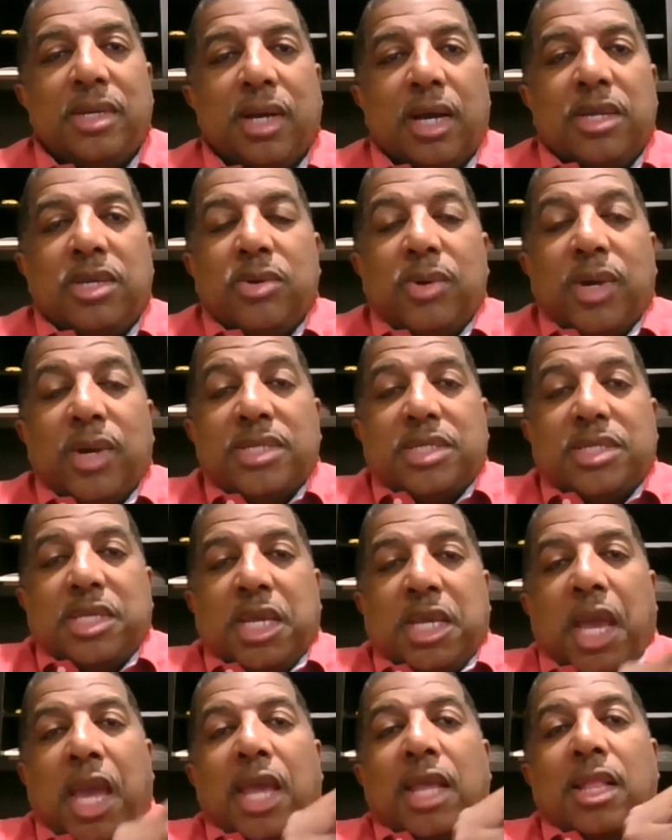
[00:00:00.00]
A
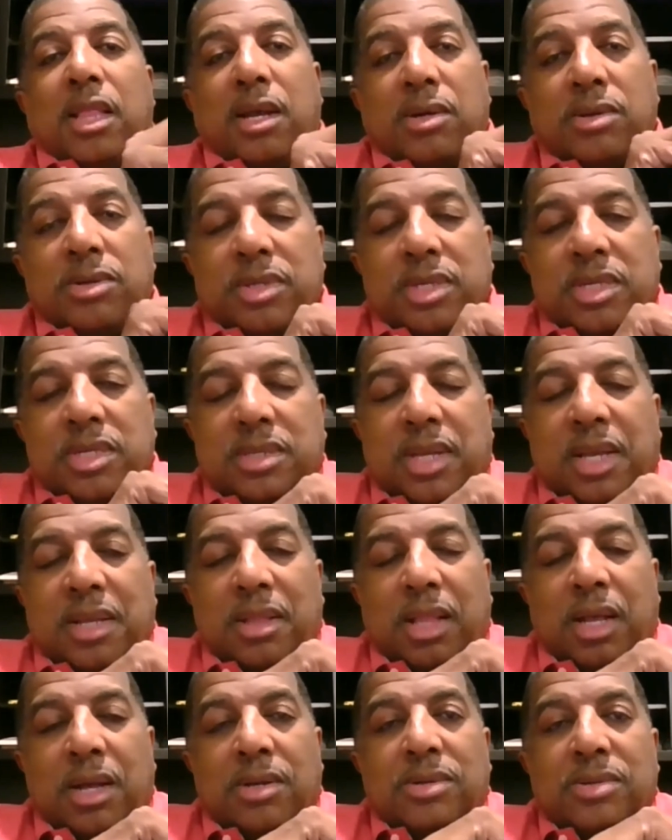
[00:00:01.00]
USDA loan is a
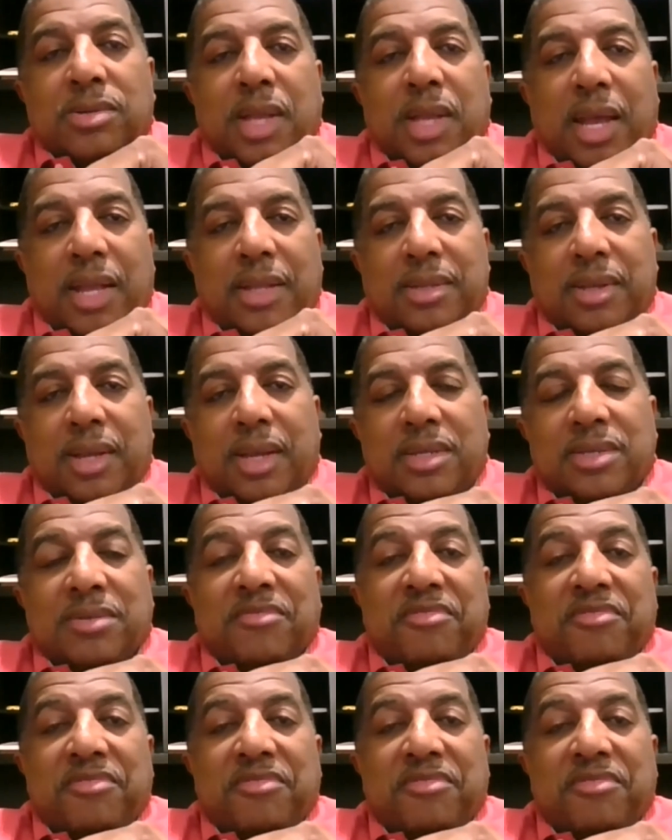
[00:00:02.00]
loan that is